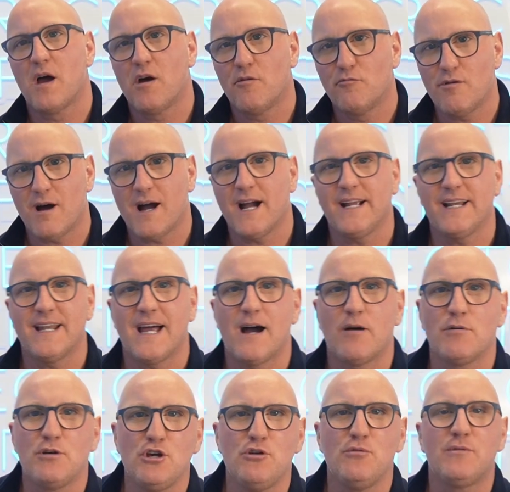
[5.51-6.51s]
Right
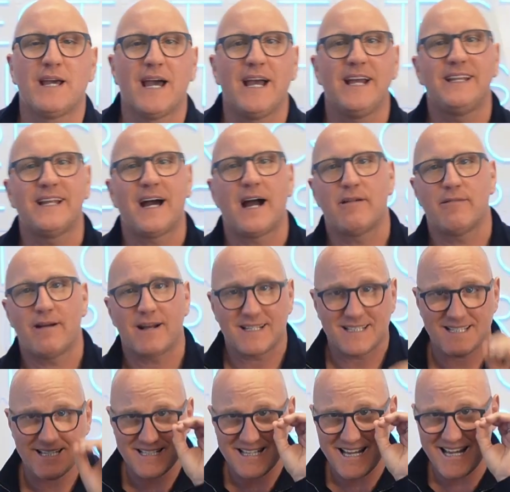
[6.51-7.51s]
now, UK
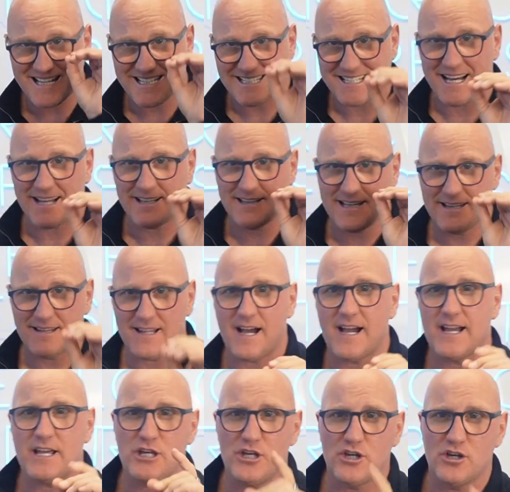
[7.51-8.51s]
directors, exactly
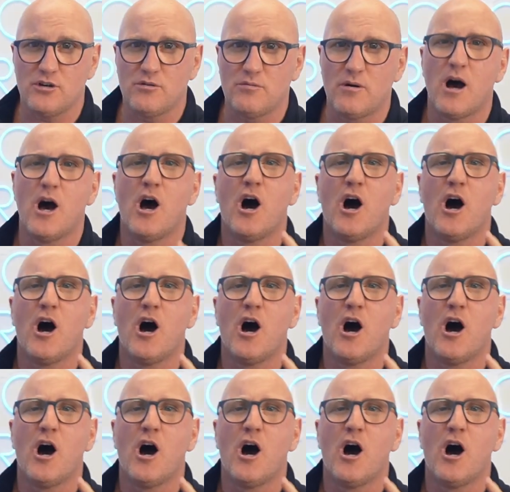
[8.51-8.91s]
like you,